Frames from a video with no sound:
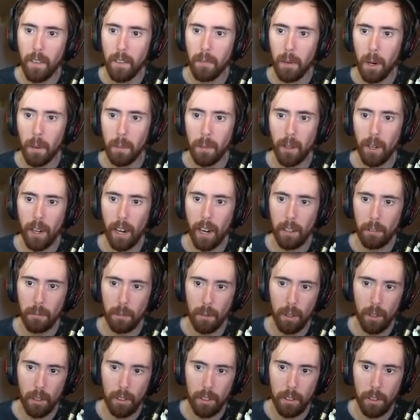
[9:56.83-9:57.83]
In my opinion,
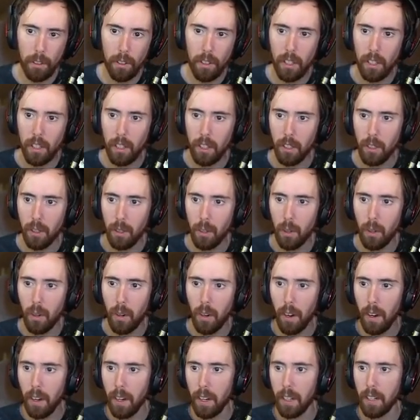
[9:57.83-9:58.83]
Asmongold did or didn't
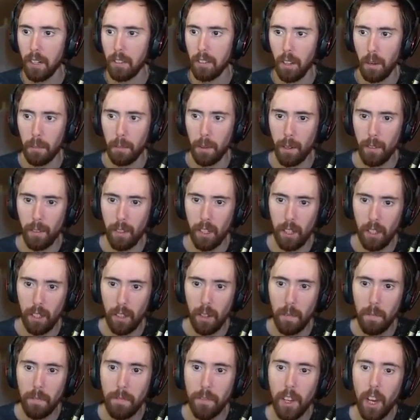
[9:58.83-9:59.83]
do is not big of a
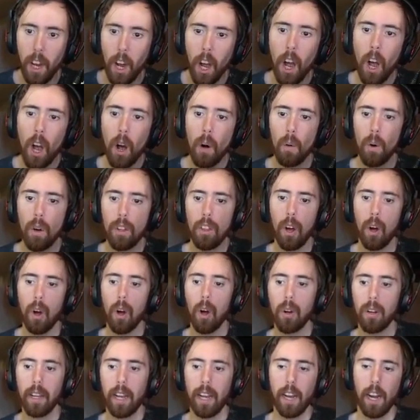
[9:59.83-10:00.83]
deal. Well, no,
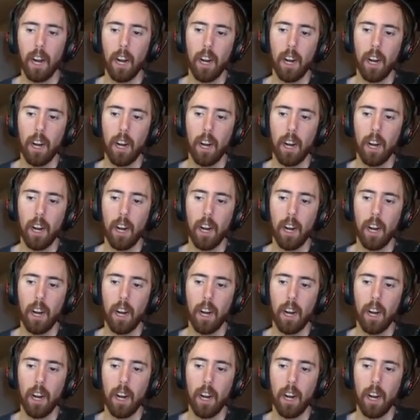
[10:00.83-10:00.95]
okay.